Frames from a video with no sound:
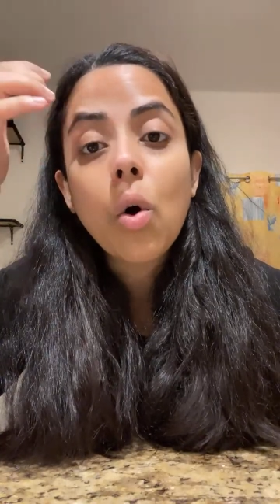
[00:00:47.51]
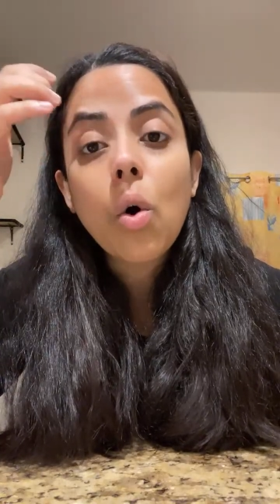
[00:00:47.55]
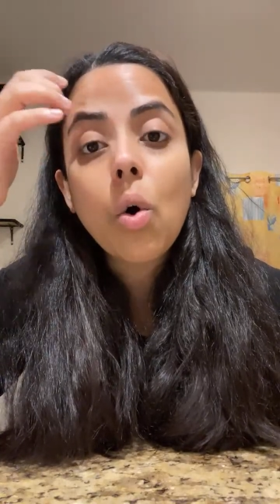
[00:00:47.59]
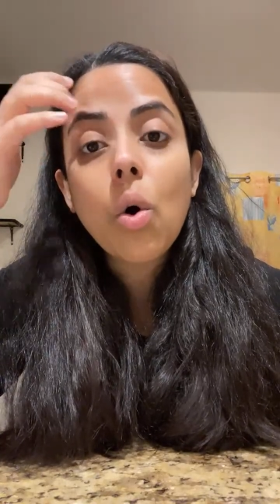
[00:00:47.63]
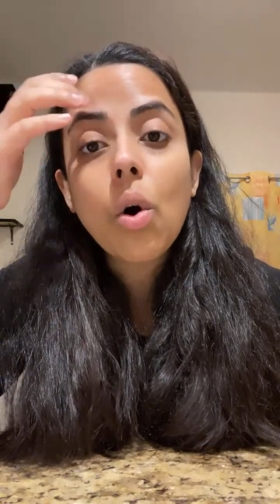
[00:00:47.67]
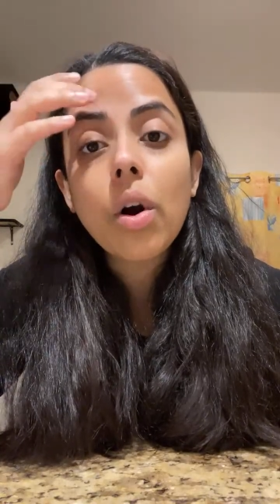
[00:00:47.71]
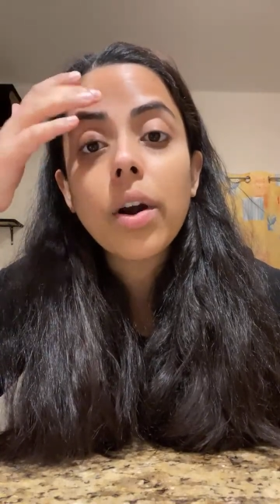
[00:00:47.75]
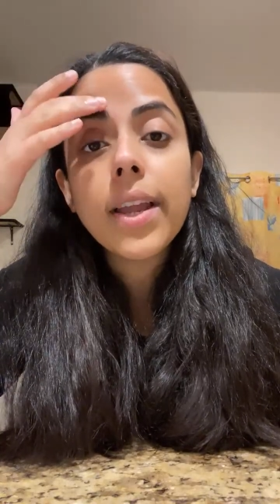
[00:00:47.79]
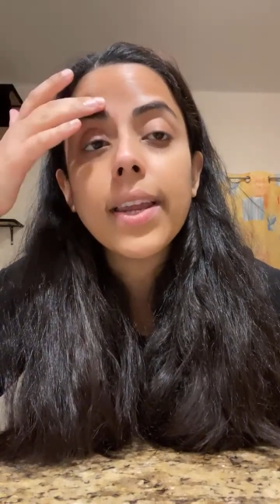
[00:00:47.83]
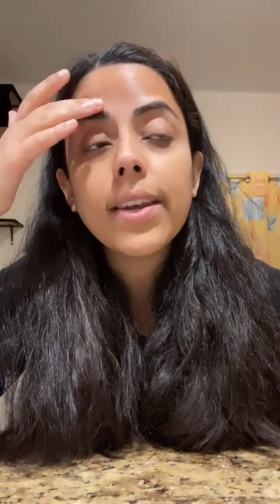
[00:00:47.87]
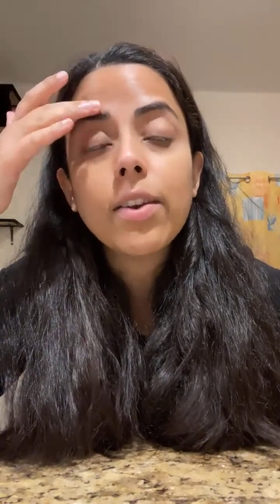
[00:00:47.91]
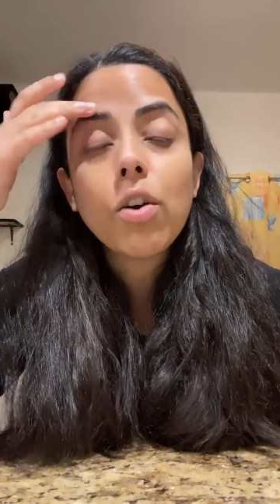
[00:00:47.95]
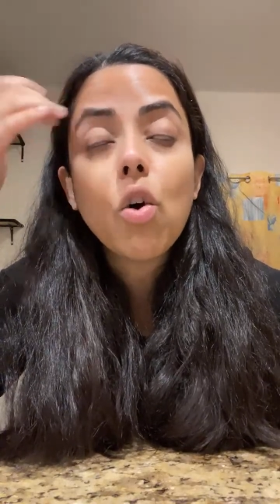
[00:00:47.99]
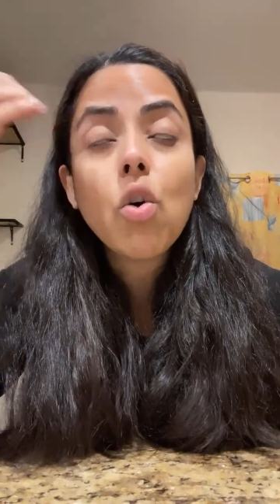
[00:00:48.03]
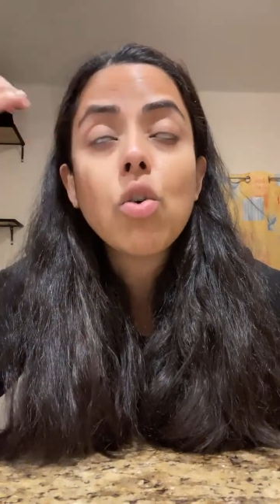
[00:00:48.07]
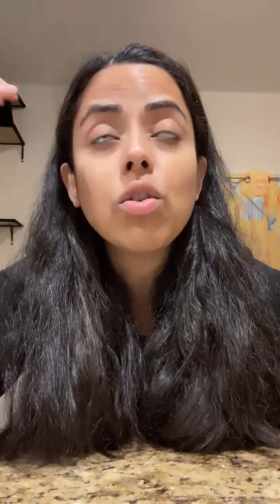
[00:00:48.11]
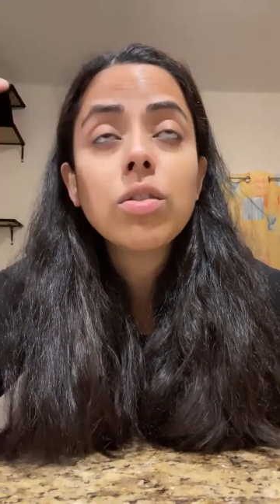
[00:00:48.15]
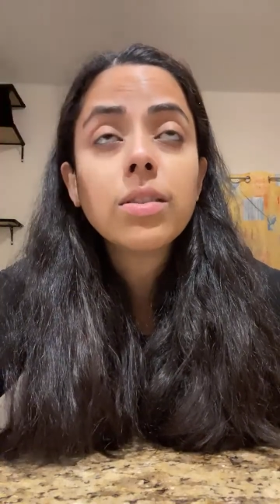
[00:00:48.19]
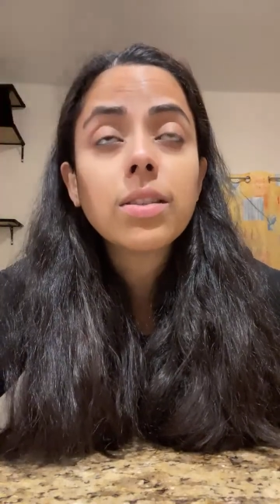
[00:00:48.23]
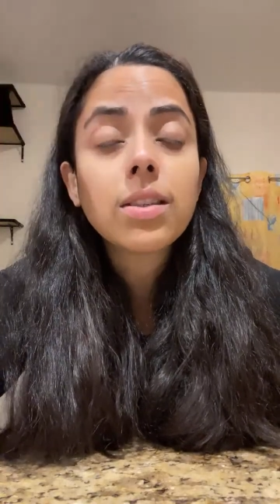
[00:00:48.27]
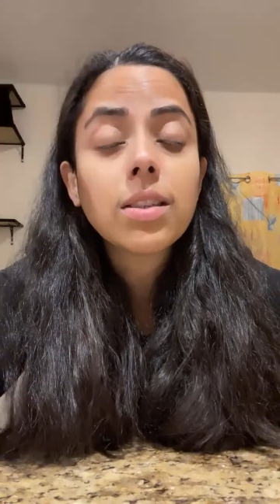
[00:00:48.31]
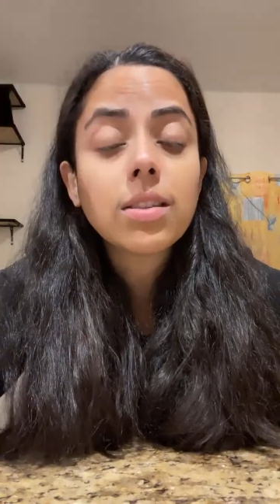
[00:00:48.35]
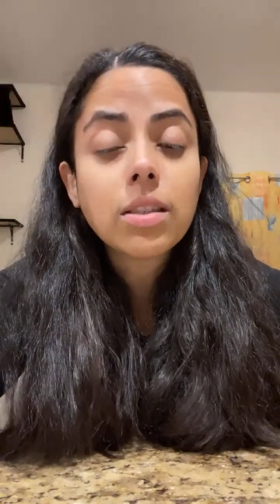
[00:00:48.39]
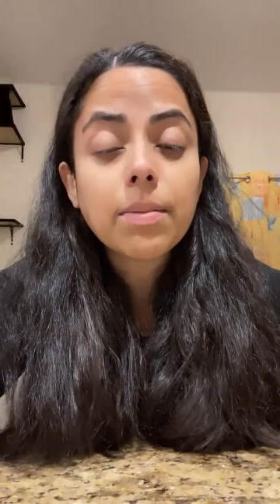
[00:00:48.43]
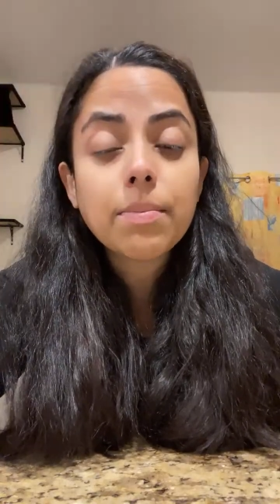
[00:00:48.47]
or it
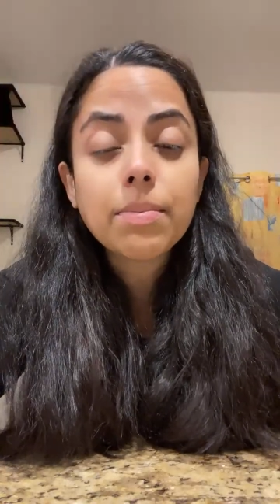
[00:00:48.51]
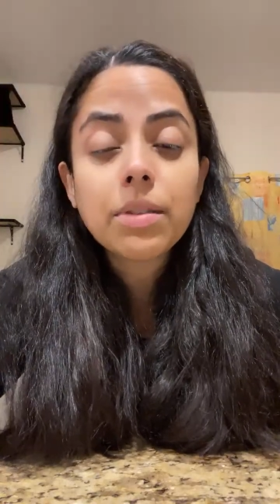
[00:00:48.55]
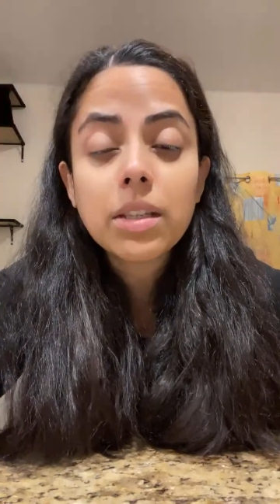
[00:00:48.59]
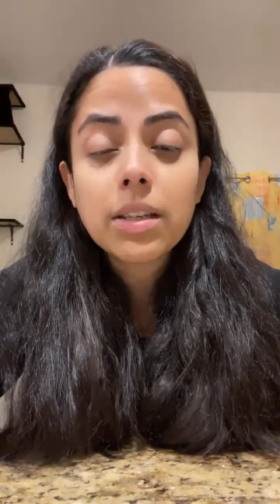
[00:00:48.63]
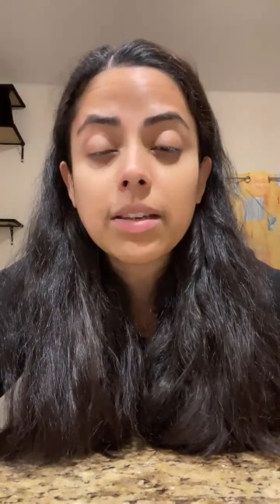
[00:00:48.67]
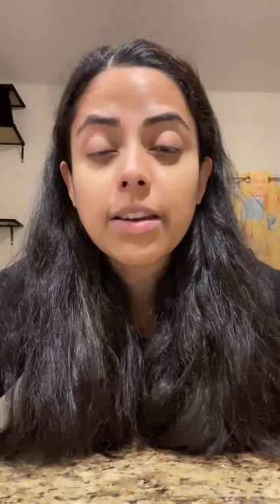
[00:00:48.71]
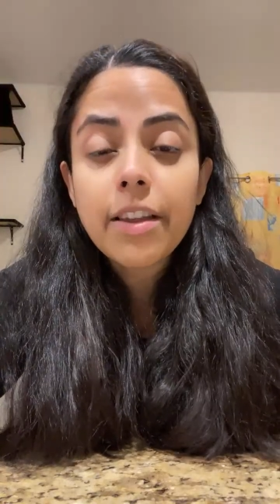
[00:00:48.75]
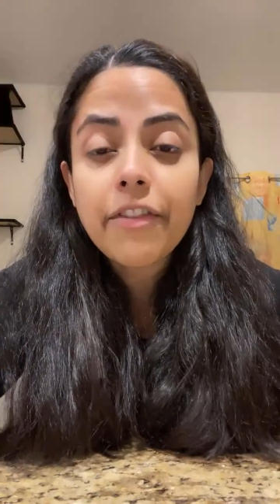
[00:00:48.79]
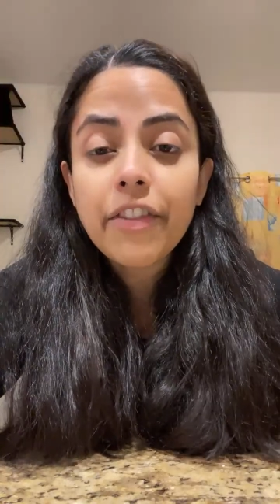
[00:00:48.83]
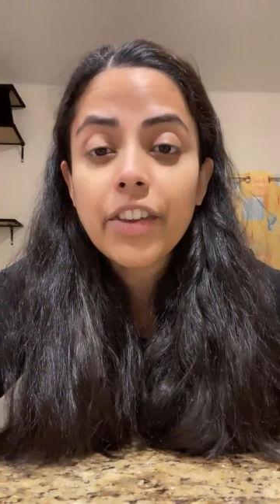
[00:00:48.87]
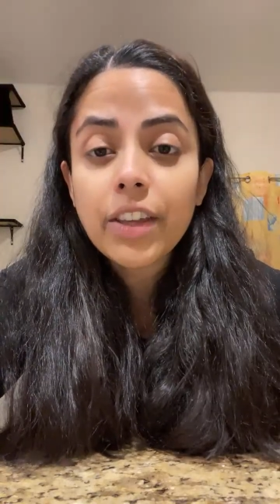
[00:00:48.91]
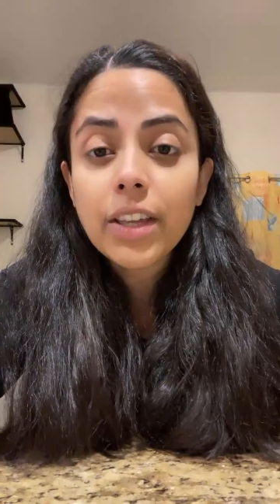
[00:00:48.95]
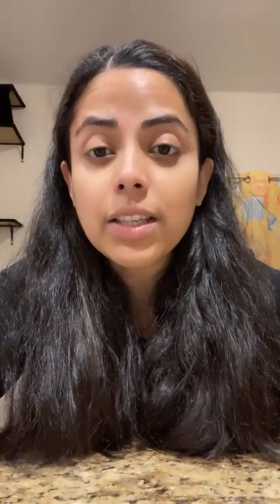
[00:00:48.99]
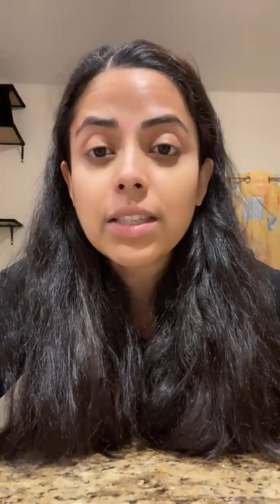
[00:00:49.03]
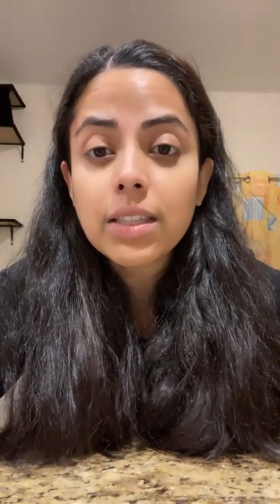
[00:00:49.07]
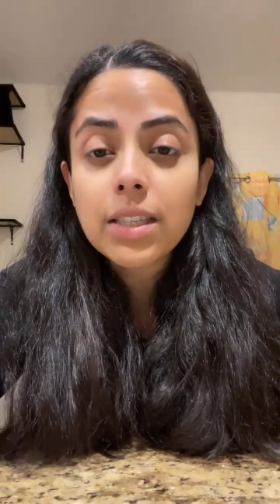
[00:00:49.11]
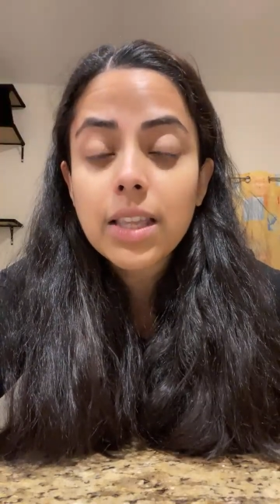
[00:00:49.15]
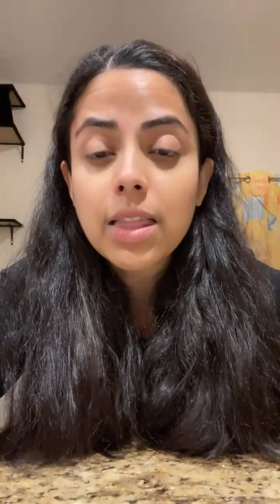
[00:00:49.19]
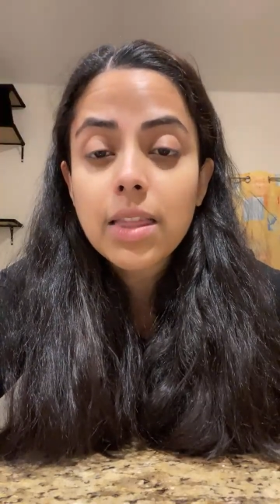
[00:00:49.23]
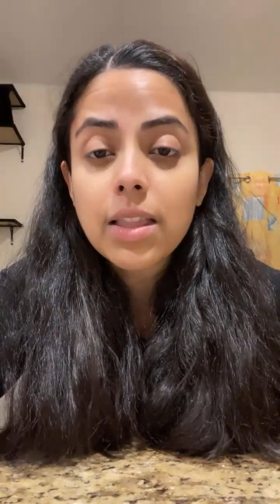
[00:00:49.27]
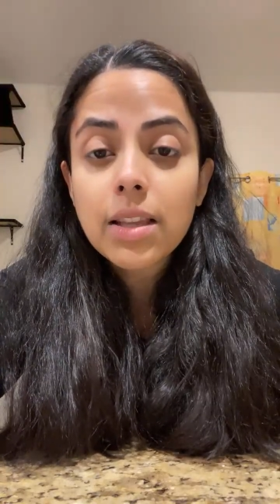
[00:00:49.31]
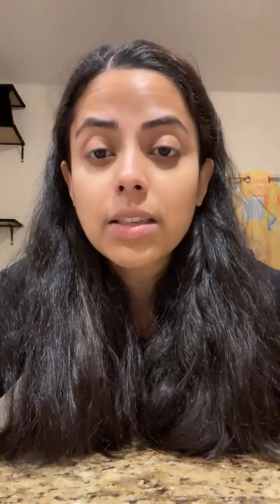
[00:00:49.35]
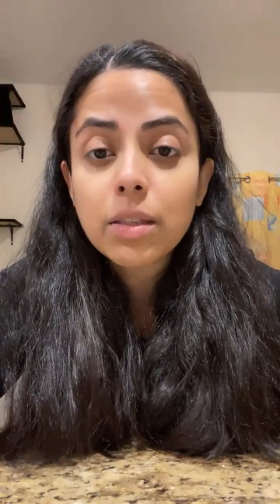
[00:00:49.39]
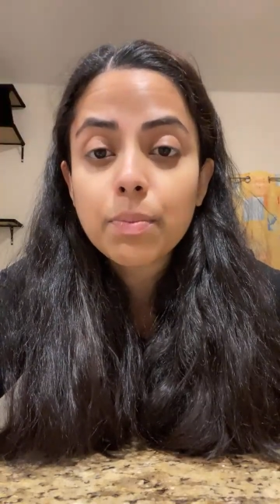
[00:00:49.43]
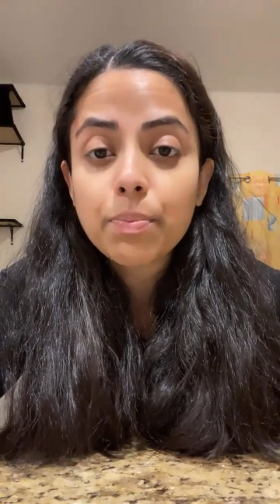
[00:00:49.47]
holds some significance
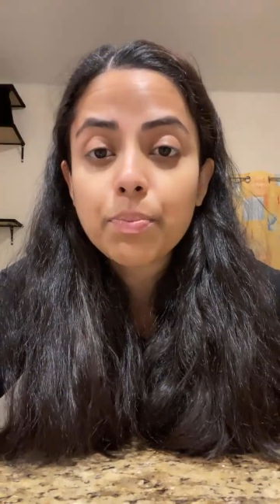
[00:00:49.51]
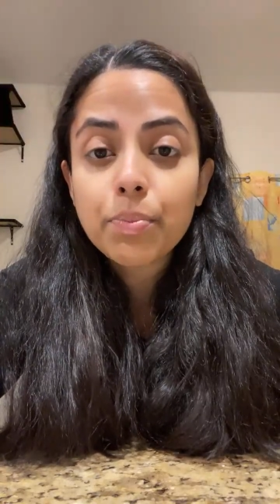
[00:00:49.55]
in this